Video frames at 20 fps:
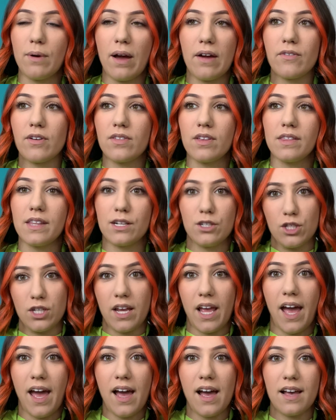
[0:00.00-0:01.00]
everything that she
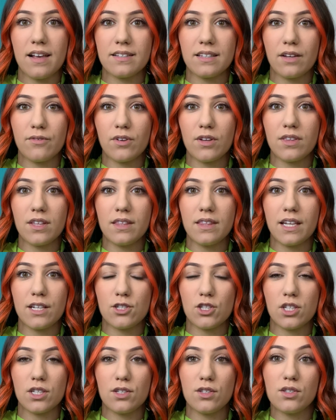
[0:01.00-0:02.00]
has, everything that
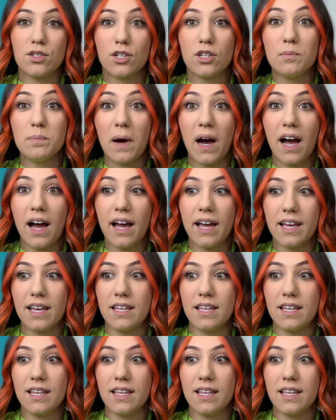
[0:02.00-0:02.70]
she stood by